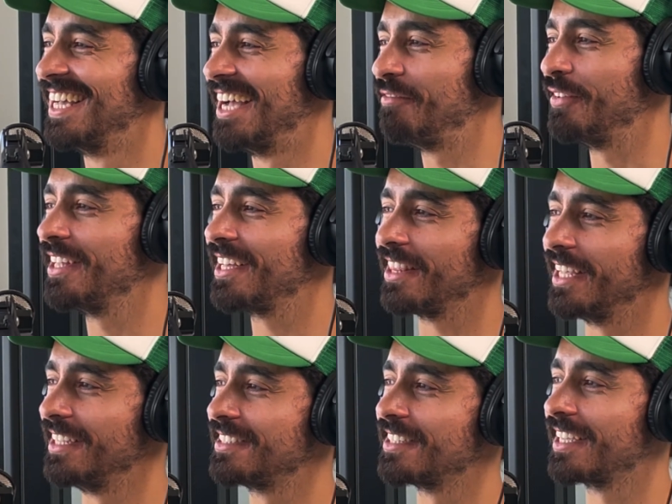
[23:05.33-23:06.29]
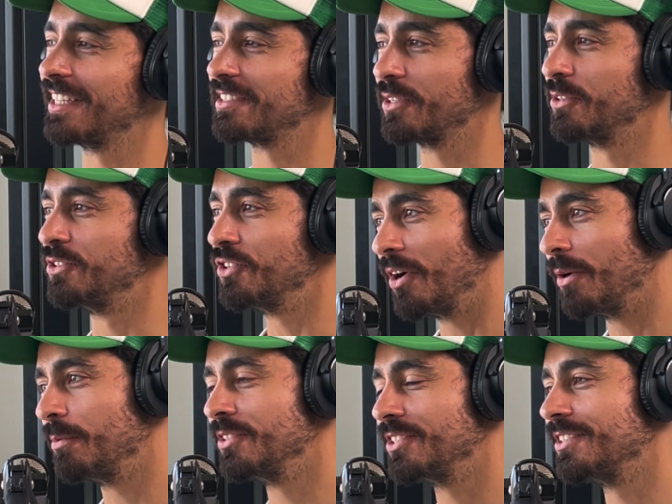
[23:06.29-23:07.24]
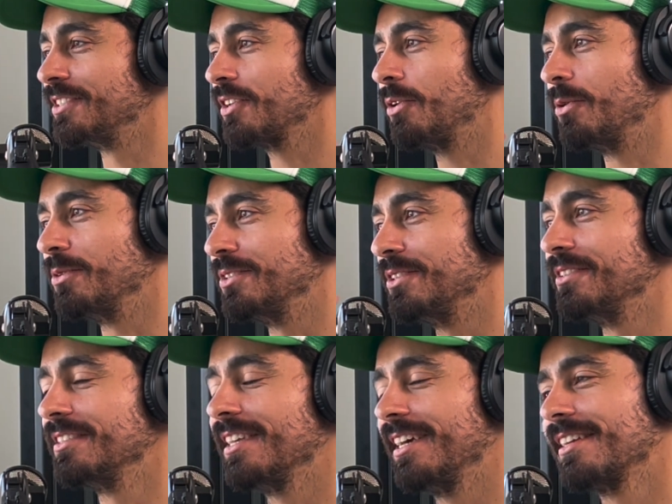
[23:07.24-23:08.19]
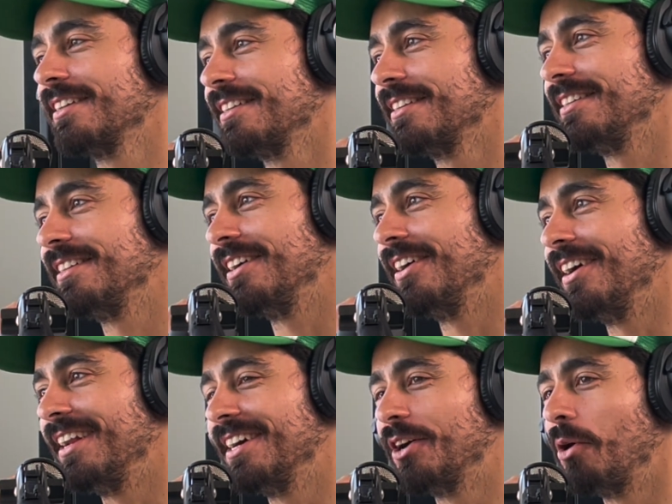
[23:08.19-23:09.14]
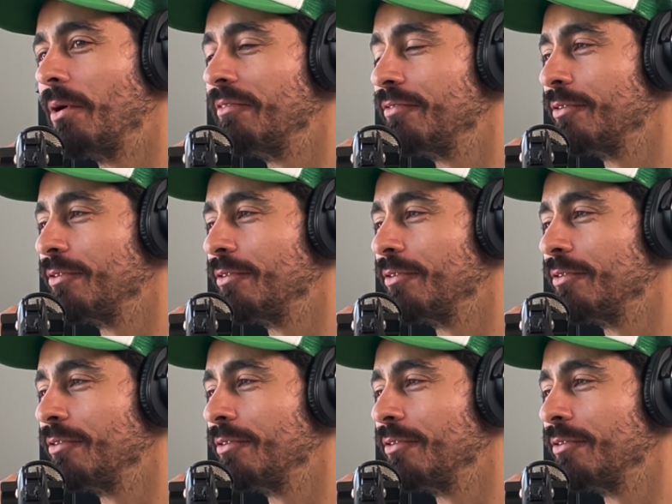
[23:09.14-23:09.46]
I feel like Lisa gets a good job and she just calls you and it's like, all right, I got one for you.